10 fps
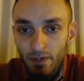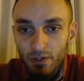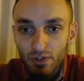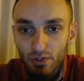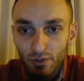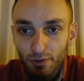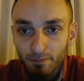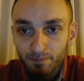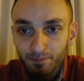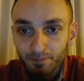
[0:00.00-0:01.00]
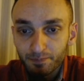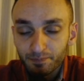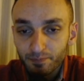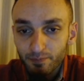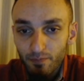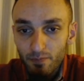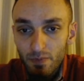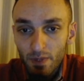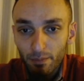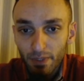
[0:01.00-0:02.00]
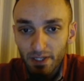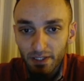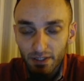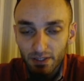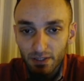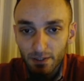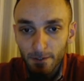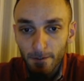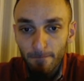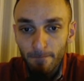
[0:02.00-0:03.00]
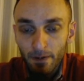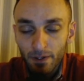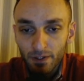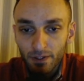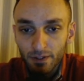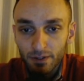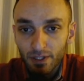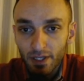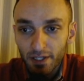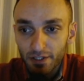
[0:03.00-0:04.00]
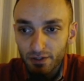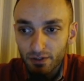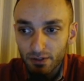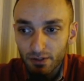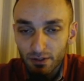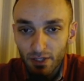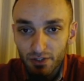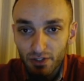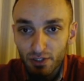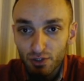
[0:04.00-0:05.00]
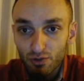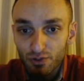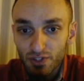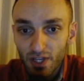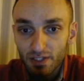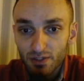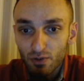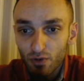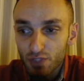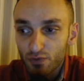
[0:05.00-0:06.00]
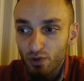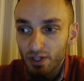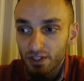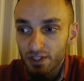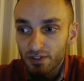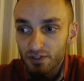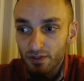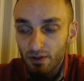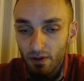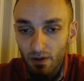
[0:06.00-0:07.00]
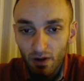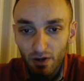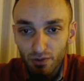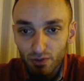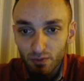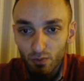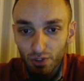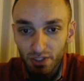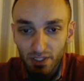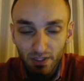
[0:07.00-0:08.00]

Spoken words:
So black delayed castling short side. So h4 ideas are not working.